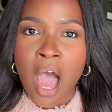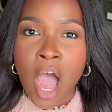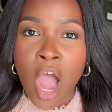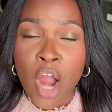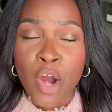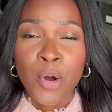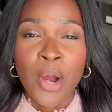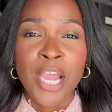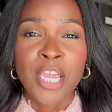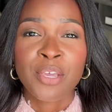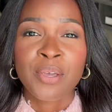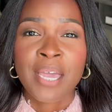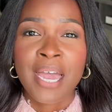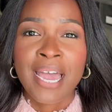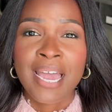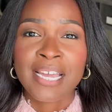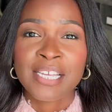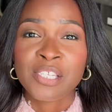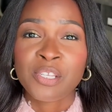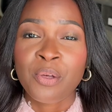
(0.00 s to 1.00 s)
All right, you
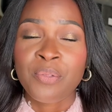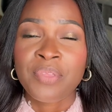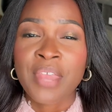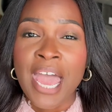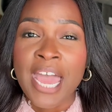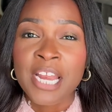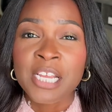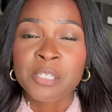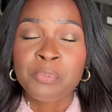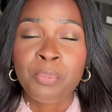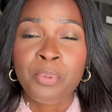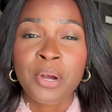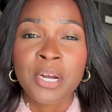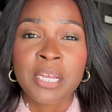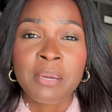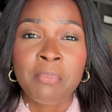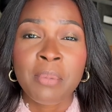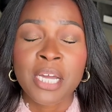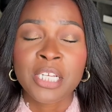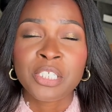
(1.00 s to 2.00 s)
guys, so that is
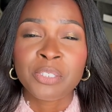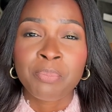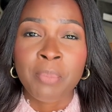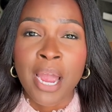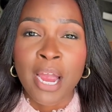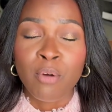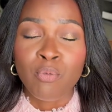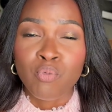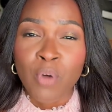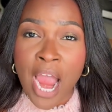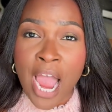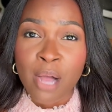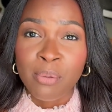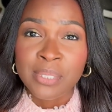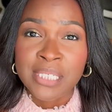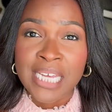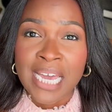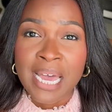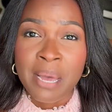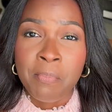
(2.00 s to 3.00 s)
pretty much my
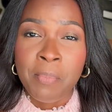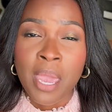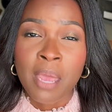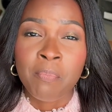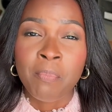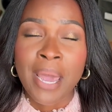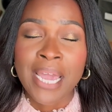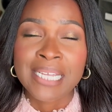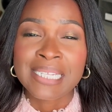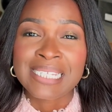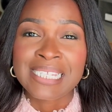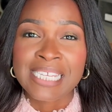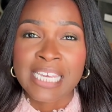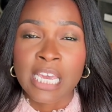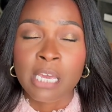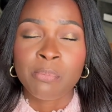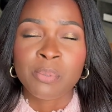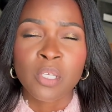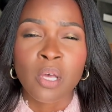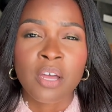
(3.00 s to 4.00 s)
roundup and my
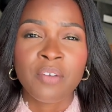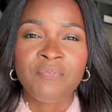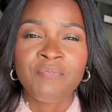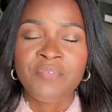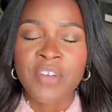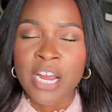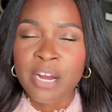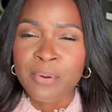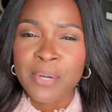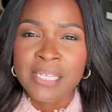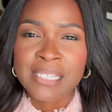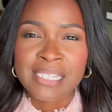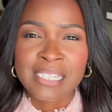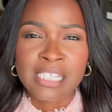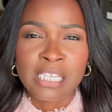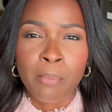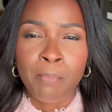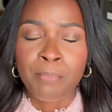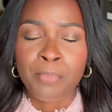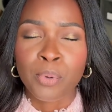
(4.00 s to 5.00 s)
tips on very
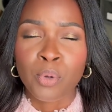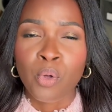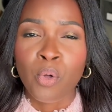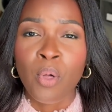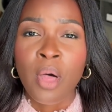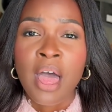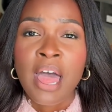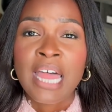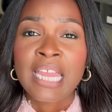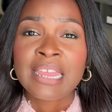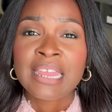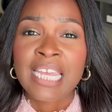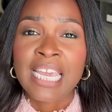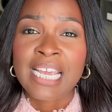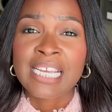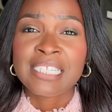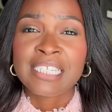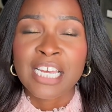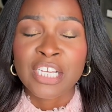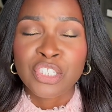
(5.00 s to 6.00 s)
simple
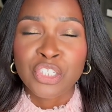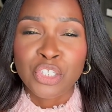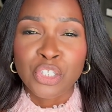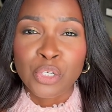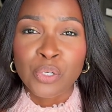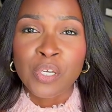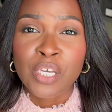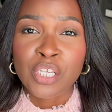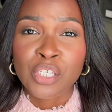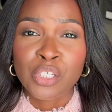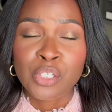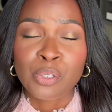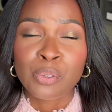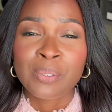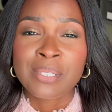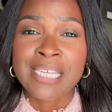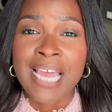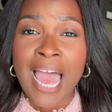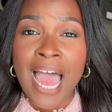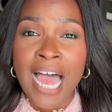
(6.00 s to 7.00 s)
things that you can
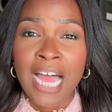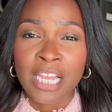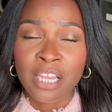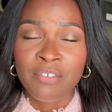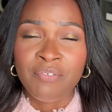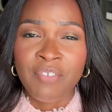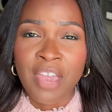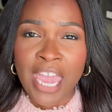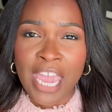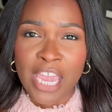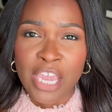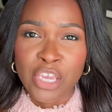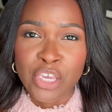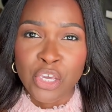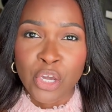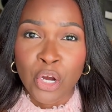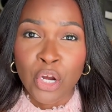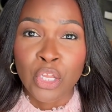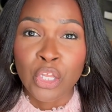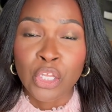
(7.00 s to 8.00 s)
do to elevate
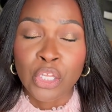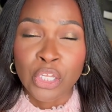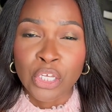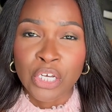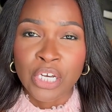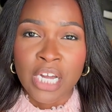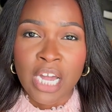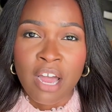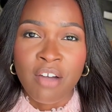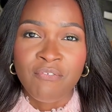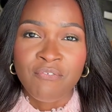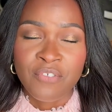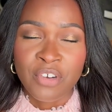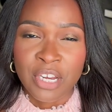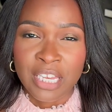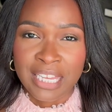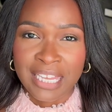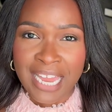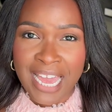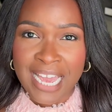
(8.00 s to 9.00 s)
your look
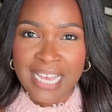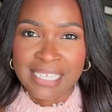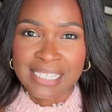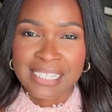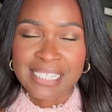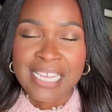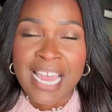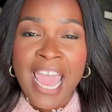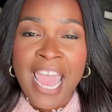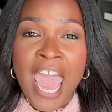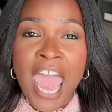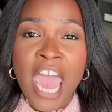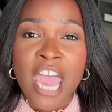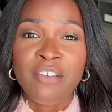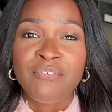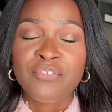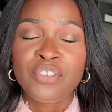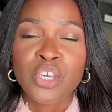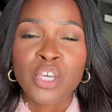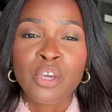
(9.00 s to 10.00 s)
for less.
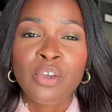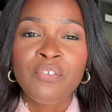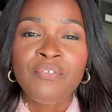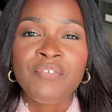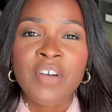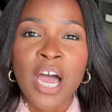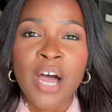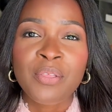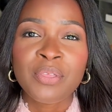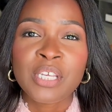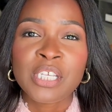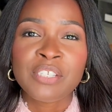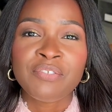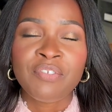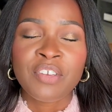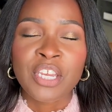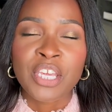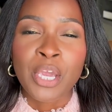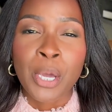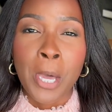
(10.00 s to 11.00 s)
If you found this
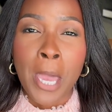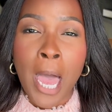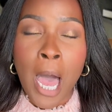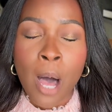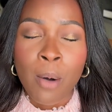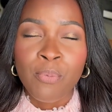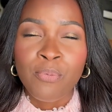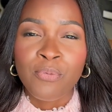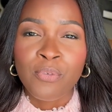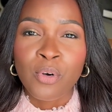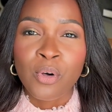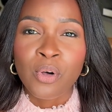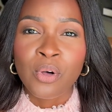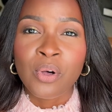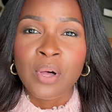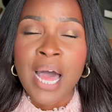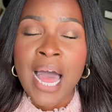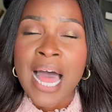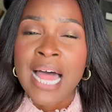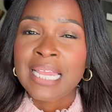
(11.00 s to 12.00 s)
video
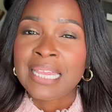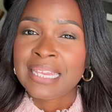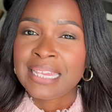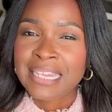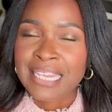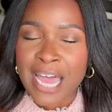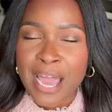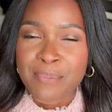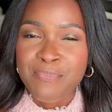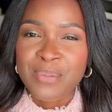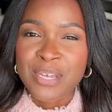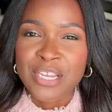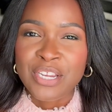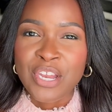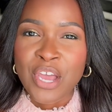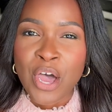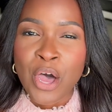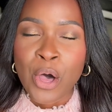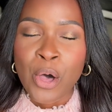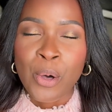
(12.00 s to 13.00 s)
helpful, let me
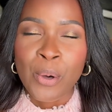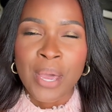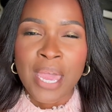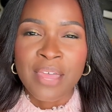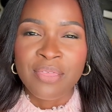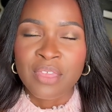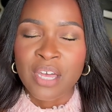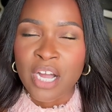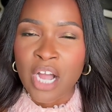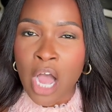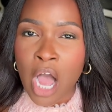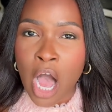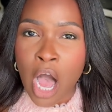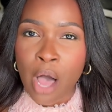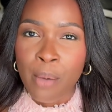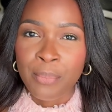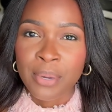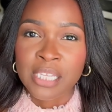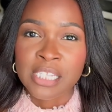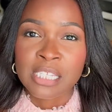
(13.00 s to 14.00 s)
know in the
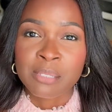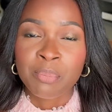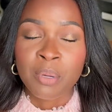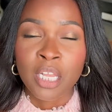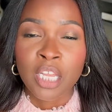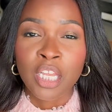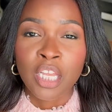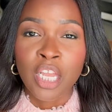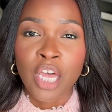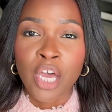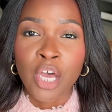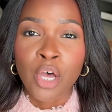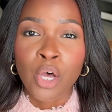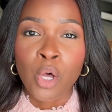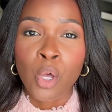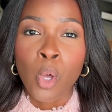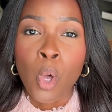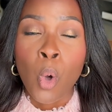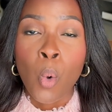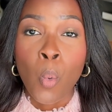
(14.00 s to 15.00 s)
comments
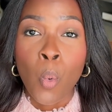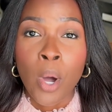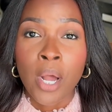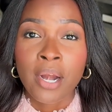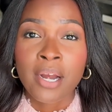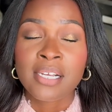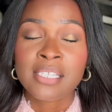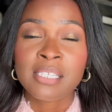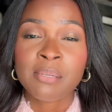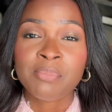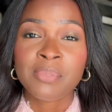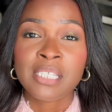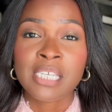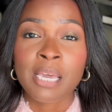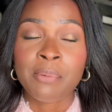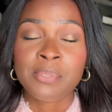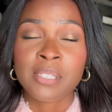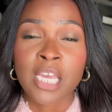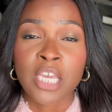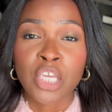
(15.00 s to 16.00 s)
below. What are some
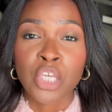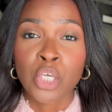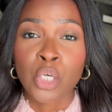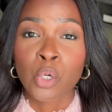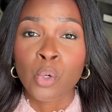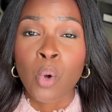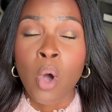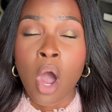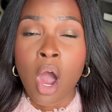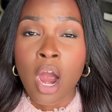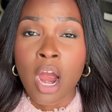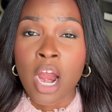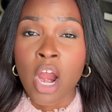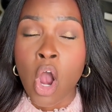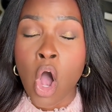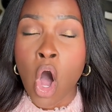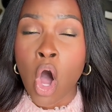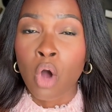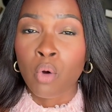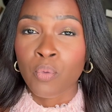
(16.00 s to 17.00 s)
tips that you
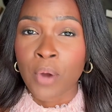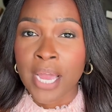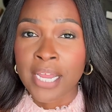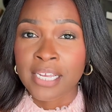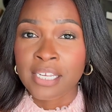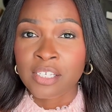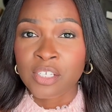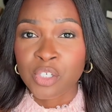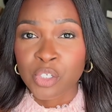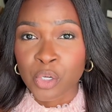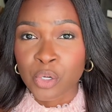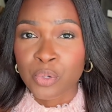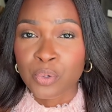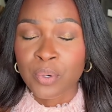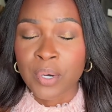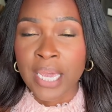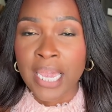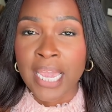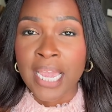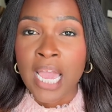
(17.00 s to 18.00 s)
are already
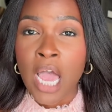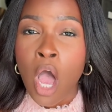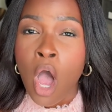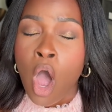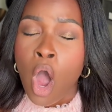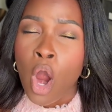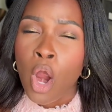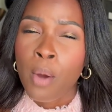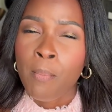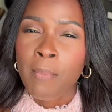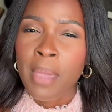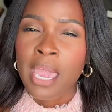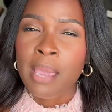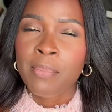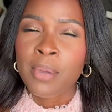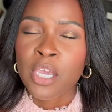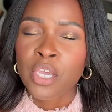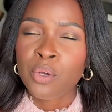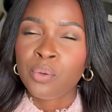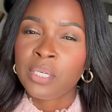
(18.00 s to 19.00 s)
doing, or
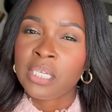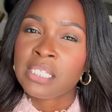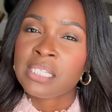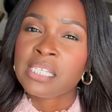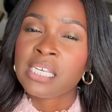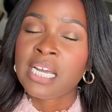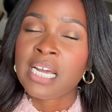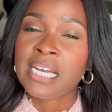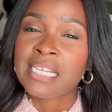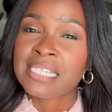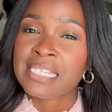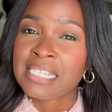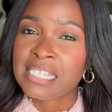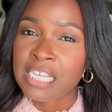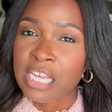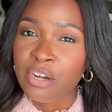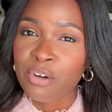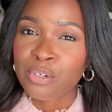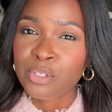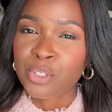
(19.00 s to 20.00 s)
maybe you need to
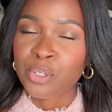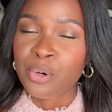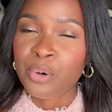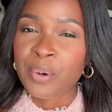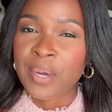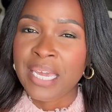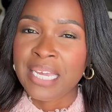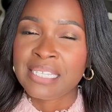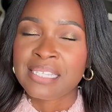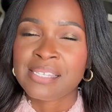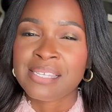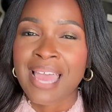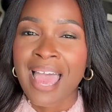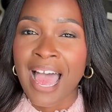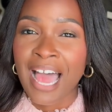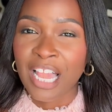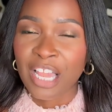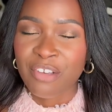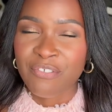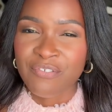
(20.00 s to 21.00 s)
consider doing
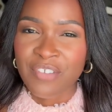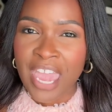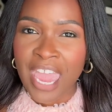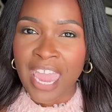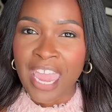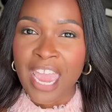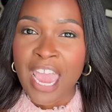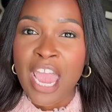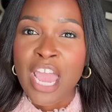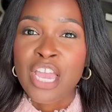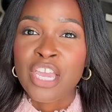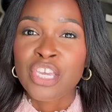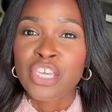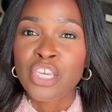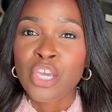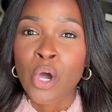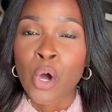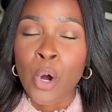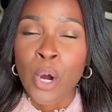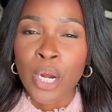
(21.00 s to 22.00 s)
to elevate
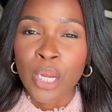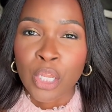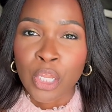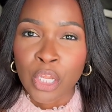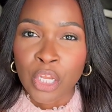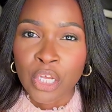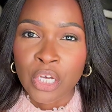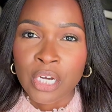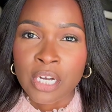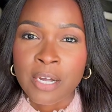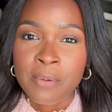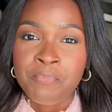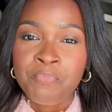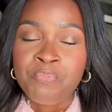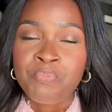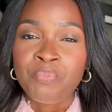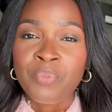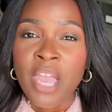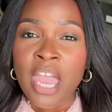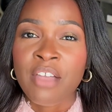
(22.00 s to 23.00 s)
your look?
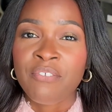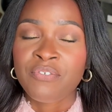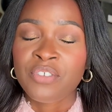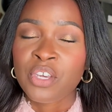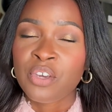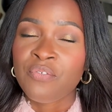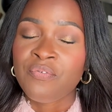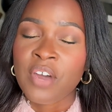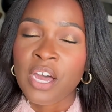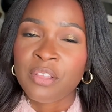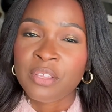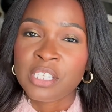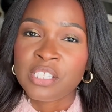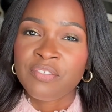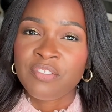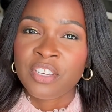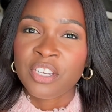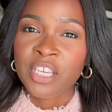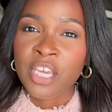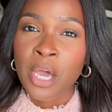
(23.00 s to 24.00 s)
If you found this
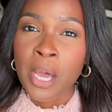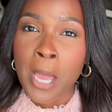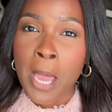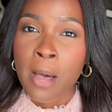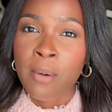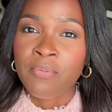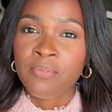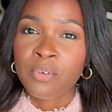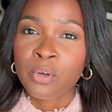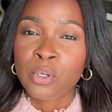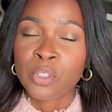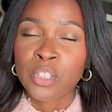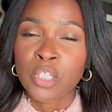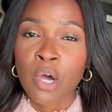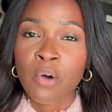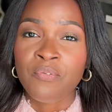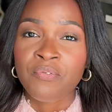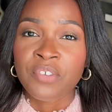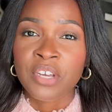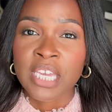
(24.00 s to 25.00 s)
video helpful,
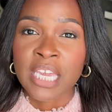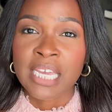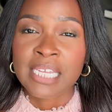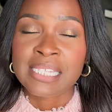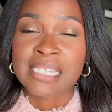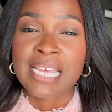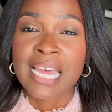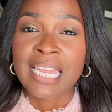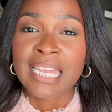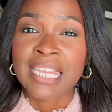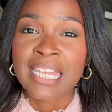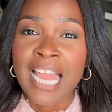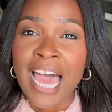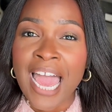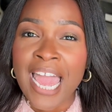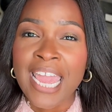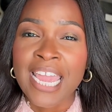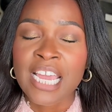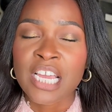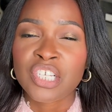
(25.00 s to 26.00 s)
don't forget to
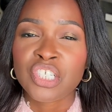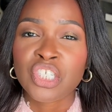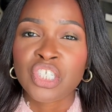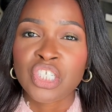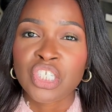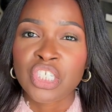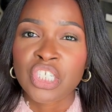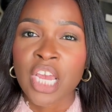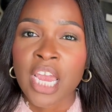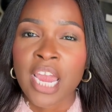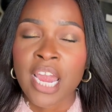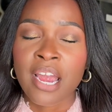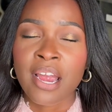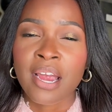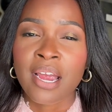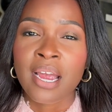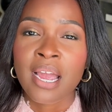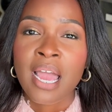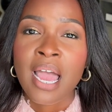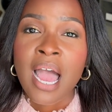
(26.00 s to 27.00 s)
like,
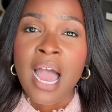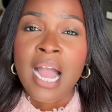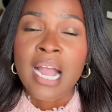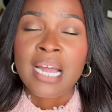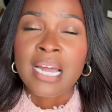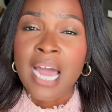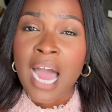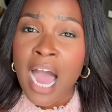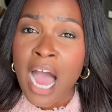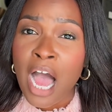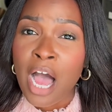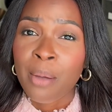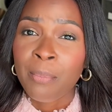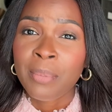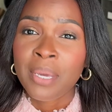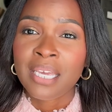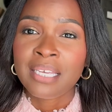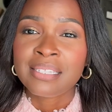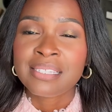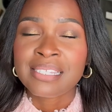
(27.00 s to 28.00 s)
share,
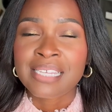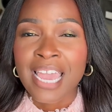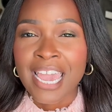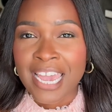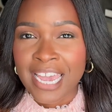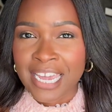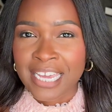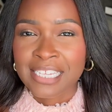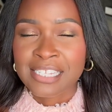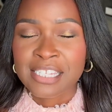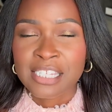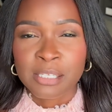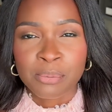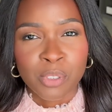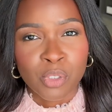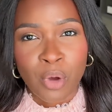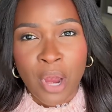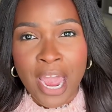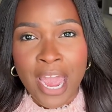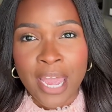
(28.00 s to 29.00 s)
comment, and
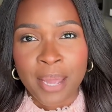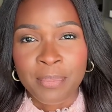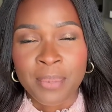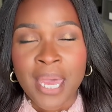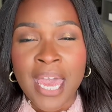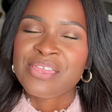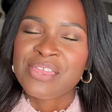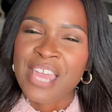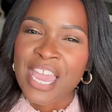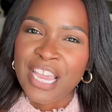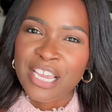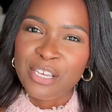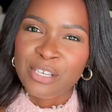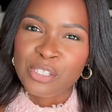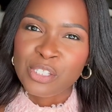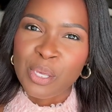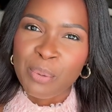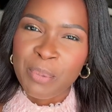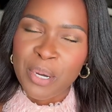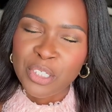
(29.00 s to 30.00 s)
subscribe. Thank you
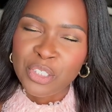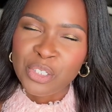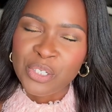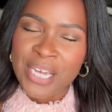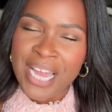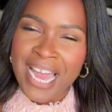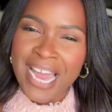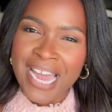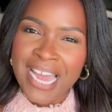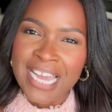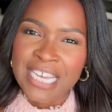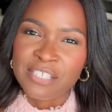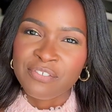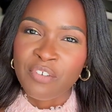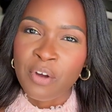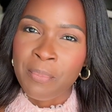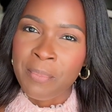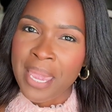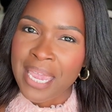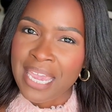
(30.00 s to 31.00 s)
so much, you guys,
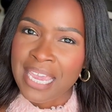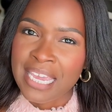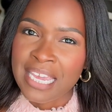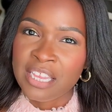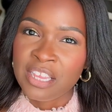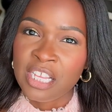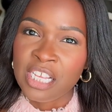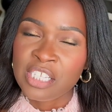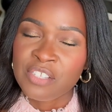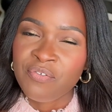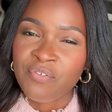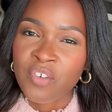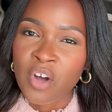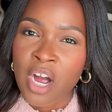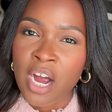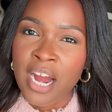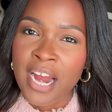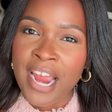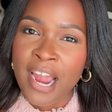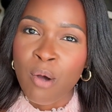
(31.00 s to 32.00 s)
for making it this
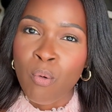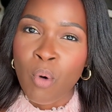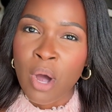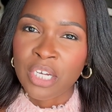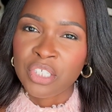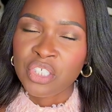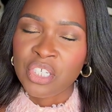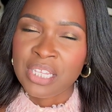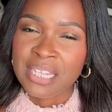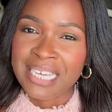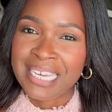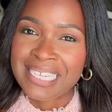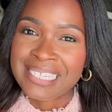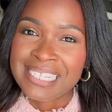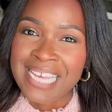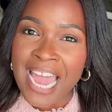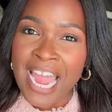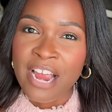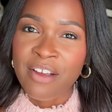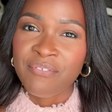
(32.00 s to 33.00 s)
far and watching the
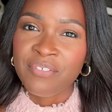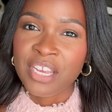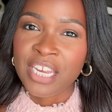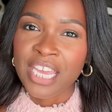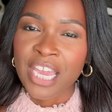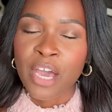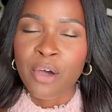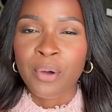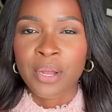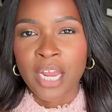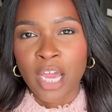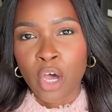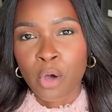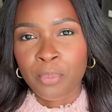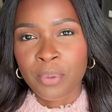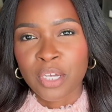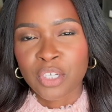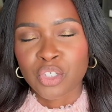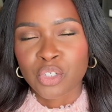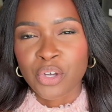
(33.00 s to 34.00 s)
entire video, and I
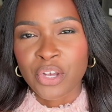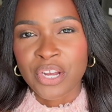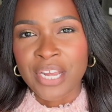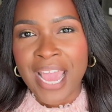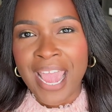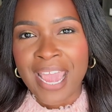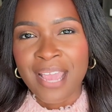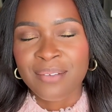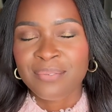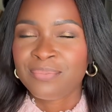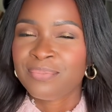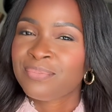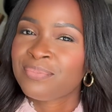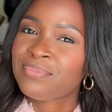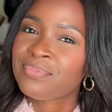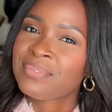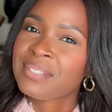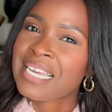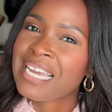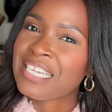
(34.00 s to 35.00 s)
hope you enjoy your day.
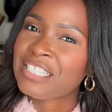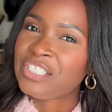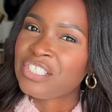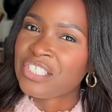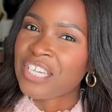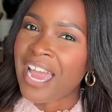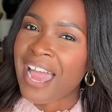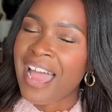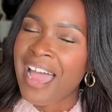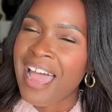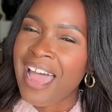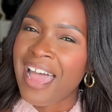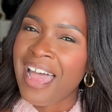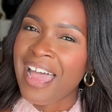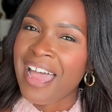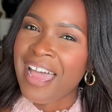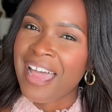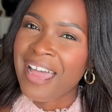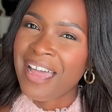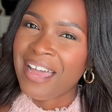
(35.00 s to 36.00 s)

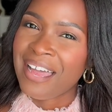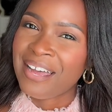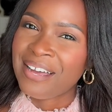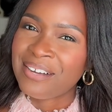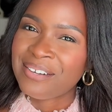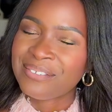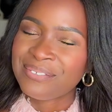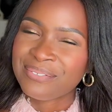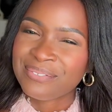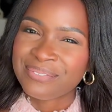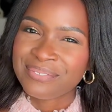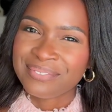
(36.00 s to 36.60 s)
Ciao.